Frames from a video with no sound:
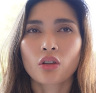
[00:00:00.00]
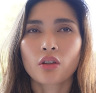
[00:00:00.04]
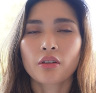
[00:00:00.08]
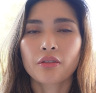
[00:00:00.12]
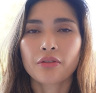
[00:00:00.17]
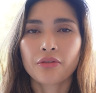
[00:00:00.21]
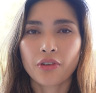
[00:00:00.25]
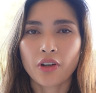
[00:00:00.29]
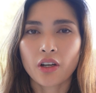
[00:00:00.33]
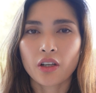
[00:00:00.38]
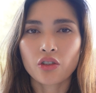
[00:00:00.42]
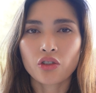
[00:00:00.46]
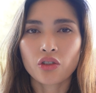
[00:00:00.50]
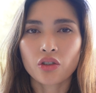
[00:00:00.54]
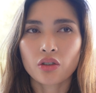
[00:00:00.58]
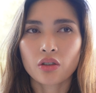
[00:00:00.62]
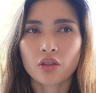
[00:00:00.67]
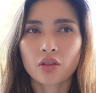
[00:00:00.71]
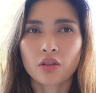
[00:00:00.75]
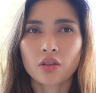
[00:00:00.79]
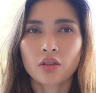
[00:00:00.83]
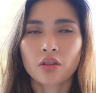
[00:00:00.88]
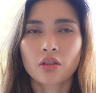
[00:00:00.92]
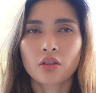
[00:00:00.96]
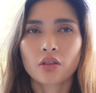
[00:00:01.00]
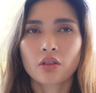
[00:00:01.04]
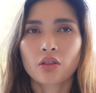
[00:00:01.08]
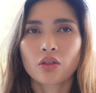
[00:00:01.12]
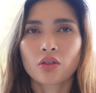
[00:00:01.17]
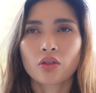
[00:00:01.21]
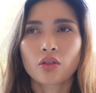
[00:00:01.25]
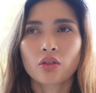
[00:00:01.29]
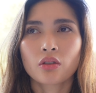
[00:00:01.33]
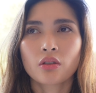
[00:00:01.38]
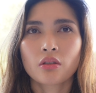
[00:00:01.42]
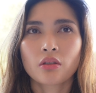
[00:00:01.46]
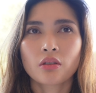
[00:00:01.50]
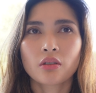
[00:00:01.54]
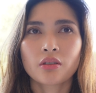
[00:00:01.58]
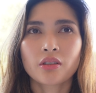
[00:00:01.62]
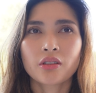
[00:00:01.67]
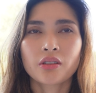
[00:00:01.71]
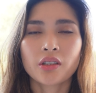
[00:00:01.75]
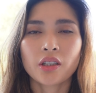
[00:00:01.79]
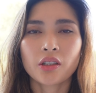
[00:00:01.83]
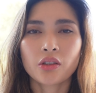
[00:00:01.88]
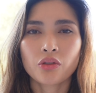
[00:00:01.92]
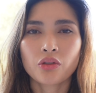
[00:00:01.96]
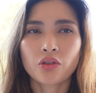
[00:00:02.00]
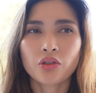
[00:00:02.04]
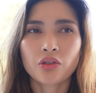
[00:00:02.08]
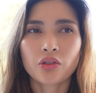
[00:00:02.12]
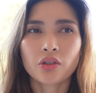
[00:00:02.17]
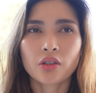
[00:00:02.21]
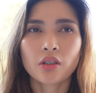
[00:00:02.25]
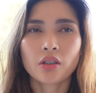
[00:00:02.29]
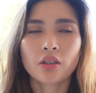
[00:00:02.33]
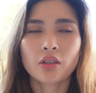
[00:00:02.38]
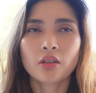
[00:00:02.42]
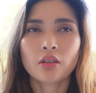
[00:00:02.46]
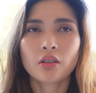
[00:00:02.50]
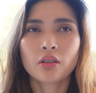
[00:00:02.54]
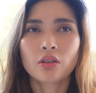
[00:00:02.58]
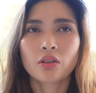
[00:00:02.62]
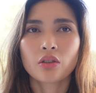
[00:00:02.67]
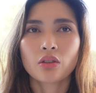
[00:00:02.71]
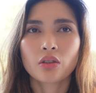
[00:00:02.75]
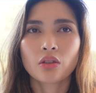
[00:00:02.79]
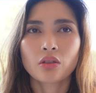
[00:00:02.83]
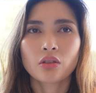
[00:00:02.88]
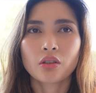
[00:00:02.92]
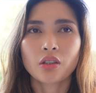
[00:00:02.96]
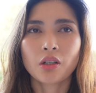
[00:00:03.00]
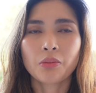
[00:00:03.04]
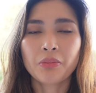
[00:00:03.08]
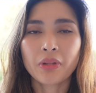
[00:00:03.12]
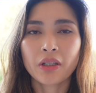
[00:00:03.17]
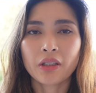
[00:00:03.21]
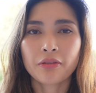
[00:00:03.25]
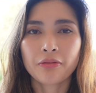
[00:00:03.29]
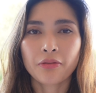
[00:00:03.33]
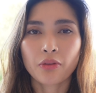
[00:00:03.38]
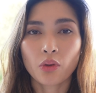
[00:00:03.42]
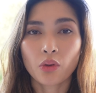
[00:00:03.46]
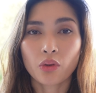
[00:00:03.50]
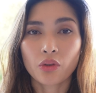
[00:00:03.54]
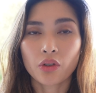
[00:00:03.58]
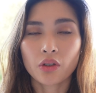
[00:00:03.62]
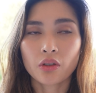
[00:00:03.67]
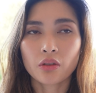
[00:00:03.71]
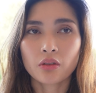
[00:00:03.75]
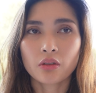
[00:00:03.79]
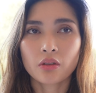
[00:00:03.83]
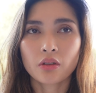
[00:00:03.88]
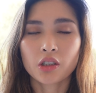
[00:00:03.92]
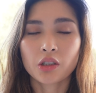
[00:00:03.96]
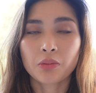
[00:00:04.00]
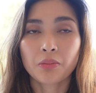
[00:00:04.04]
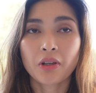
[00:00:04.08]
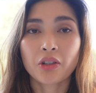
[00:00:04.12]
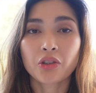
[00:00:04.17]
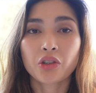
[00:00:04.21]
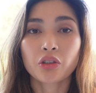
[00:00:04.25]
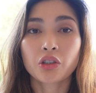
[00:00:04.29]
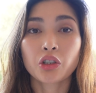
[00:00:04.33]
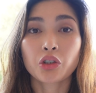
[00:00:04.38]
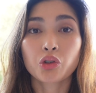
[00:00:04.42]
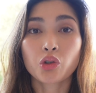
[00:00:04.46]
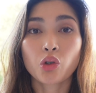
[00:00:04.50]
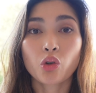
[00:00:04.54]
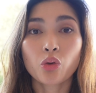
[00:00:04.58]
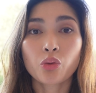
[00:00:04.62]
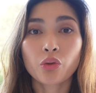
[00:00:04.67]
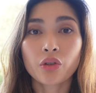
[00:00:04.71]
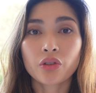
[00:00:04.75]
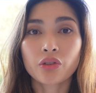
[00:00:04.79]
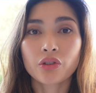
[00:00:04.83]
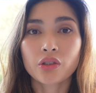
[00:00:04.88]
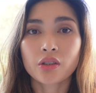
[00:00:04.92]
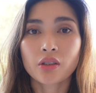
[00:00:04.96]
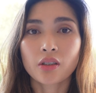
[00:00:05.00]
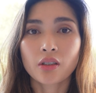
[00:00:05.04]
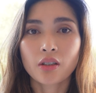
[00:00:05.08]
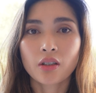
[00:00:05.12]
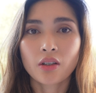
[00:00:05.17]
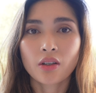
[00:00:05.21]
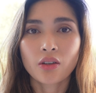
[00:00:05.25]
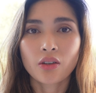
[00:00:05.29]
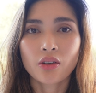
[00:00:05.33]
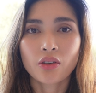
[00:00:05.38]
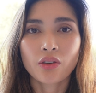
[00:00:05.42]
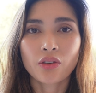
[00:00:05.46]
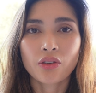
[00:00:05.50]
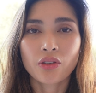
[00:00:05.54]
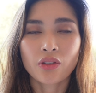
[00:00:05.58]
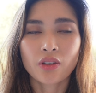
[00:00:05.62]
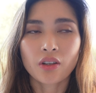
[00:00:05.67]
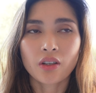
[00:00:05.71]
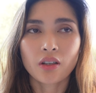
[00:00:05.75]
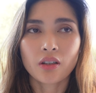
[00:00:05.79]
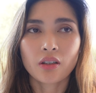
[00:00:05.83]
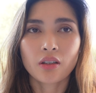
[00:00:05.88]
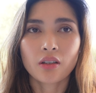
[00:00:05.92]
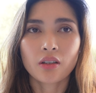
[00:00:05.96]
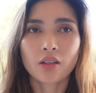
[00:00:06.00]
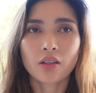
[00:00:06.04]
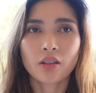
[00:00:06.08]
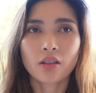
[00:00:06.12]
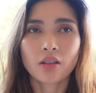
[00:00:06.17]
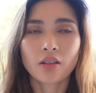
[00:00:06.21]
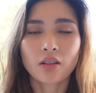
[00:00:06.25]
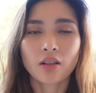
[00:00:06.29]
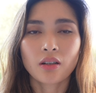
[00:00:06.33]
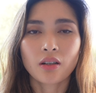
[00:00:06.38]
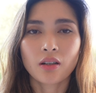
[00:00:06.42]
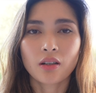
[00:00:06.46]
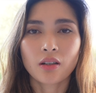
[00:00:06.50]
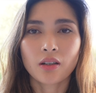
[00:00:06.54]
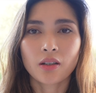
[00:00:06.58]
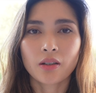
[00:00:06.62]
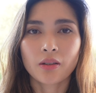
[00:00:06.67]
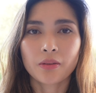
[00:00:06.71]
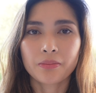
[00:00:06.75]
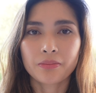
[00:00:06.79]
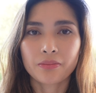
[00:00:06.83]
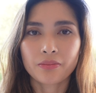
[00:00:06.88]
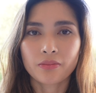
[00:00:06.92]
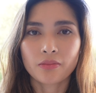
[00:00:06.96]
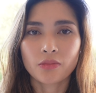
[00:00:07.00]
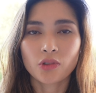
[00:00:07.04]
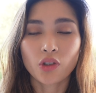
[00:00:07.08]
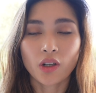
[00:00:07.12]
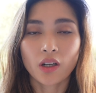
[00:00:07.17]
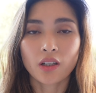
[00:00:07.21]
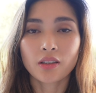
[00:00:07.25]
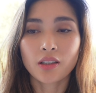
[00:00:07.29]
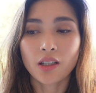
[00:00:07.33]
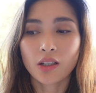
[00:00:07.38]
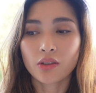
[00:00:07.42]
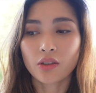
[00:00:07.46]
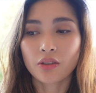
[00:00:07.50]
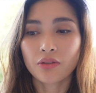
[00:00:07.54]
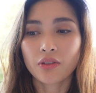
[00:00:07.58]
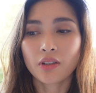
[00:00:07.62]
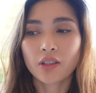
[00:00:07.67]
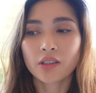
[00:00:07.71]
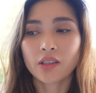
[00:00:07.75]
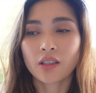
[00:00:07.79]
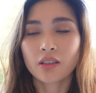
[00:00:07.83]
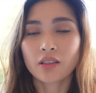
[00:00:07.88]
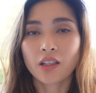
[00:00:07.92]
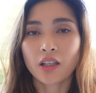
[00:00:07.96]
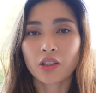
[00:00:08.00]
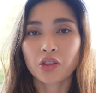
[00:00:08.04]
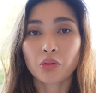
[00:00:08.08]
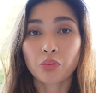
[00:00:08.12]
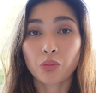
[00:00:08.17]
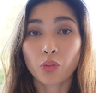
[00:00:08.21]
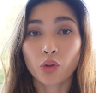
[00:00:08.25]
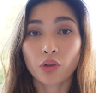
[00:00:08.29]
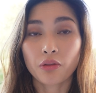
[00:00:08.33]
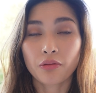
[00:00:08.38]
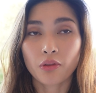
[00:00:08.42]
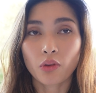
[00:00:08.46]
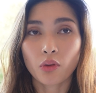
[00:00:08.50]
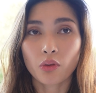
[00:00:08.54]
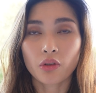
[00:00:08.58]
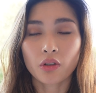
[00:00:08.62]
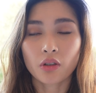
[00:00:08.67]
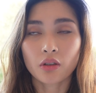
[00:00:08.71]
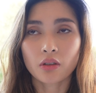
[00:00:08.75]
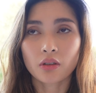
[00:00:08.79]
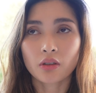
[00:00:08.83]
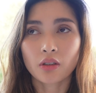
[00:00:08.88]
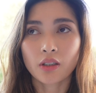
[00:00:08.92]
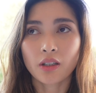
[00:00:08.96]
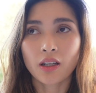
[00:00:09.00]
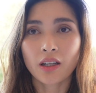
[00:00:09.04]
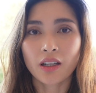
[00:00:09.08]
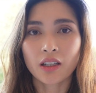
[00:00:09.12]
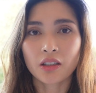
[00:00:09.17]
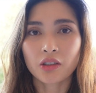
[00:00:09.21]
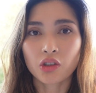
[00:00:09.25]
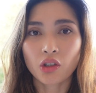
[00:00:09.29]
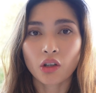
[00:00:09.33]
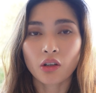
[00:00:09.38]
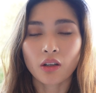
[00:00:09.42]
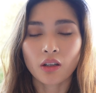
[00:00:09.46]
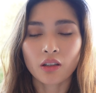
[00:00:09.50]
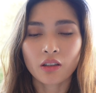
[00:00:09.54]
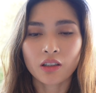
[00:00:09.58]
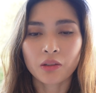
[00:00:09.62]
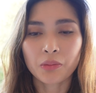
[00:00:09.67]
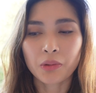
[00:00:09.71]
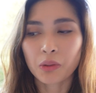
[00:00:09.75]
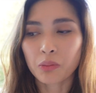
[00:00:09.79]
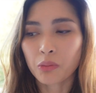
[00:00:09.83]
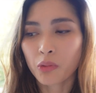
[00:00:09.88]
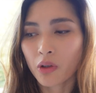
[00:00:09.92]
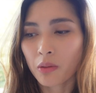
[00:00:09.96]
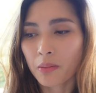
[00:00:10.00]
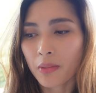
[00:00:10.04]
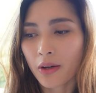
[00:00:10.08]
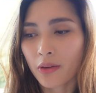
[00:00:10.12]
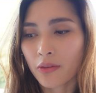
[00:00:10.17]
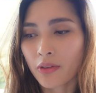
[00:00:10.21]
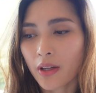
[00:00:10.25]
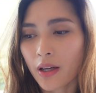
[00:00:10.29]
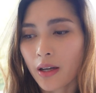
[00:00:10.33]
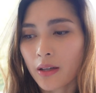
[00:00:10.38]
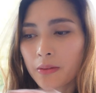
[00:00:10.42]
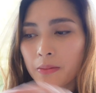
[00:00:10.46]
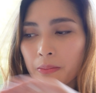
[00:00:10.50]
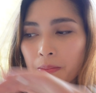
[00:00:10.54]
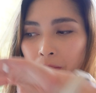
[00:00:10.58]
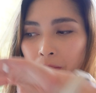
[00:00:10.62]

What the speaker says: fresh, citrusy, a bit floral, especially towards the dry down of this. It gets more floral, and I can talk a little bit more about that.